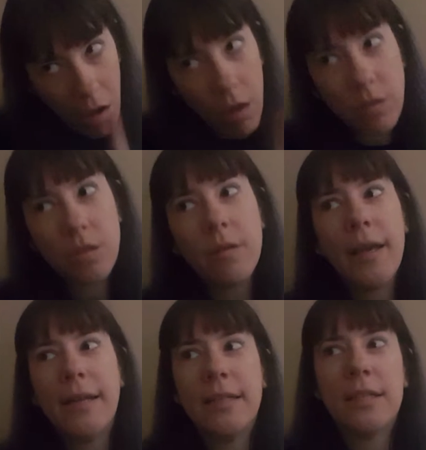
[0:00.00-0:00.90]
Also
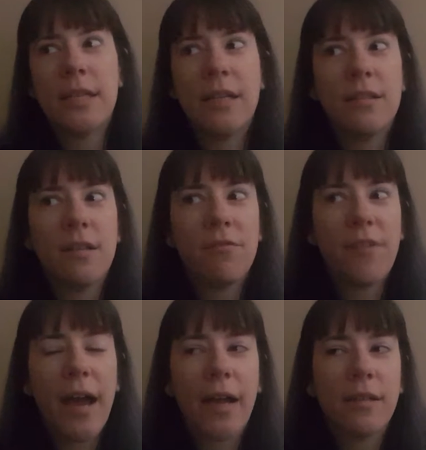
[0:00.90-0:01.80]
add into that to the
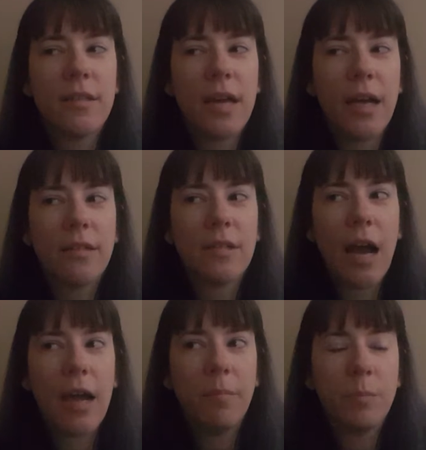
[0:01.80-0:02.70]
fact that
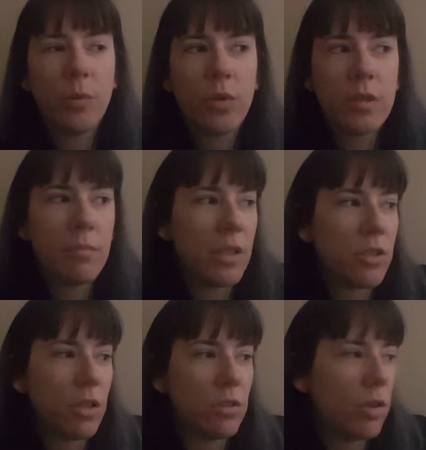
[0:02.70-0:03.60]
I'm pretty
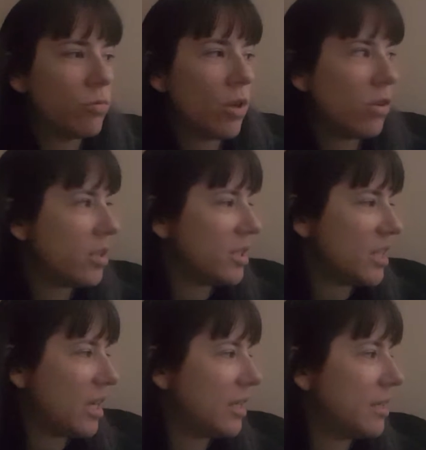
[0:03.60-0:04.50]
much alone all the
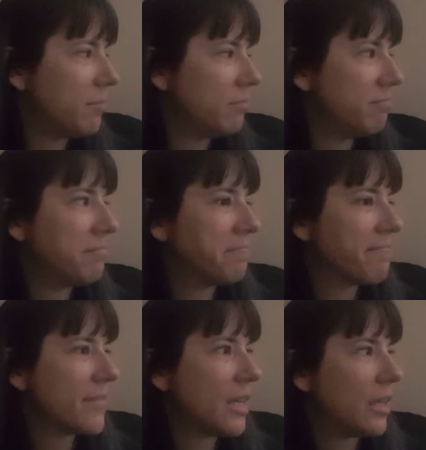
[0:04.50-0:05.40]
time.
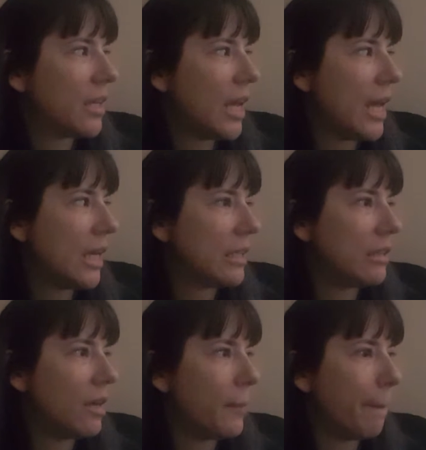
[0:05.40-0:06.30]

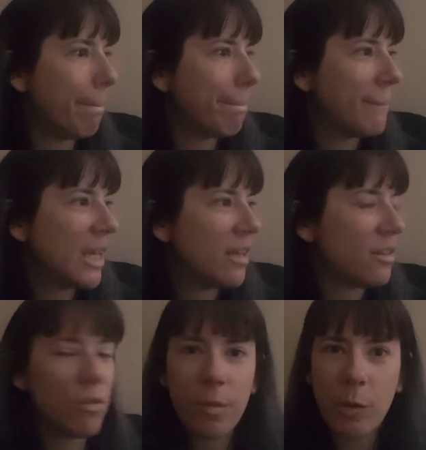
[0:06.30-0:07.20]
And
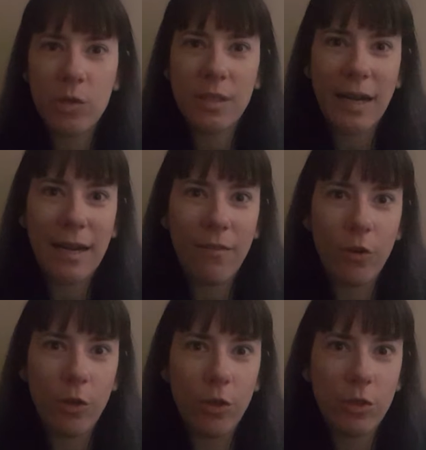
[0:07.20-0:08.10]
the only person I
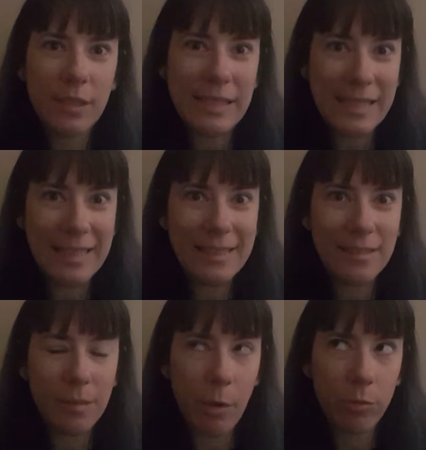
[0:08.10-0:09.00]
ever see
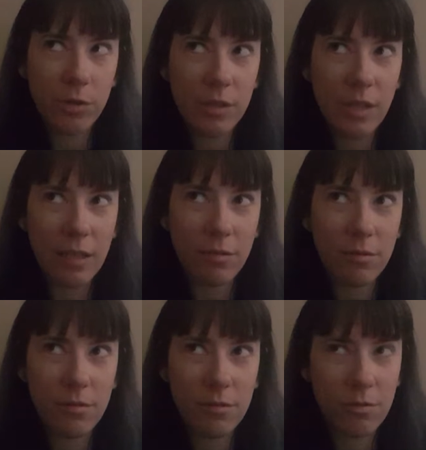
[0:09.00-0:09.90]
the most and
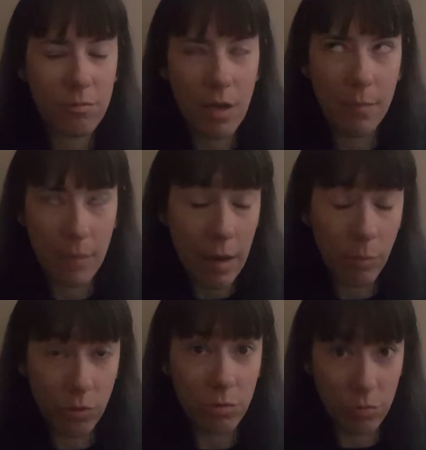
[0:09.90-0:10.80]
am
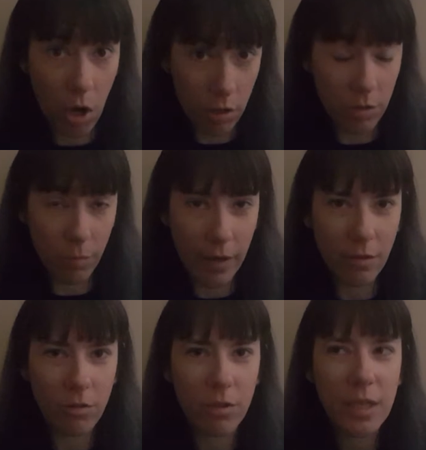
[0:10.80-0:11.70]
able to talk to
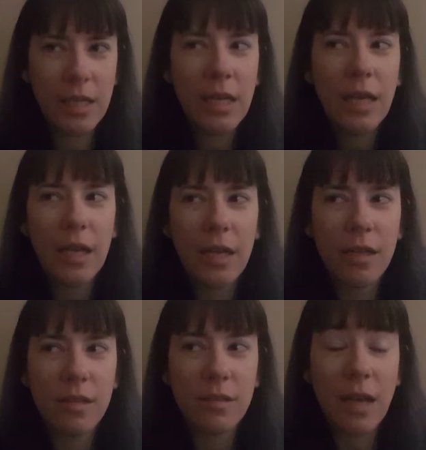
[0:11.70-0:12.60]
regularly
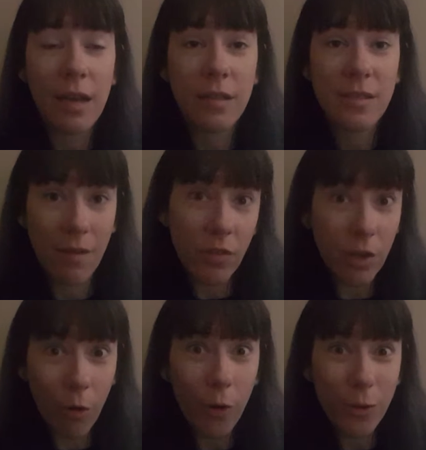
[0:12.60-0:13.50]
is a
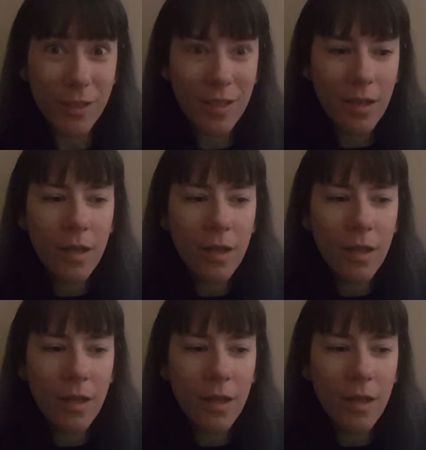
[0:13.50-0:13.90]
7-year-old,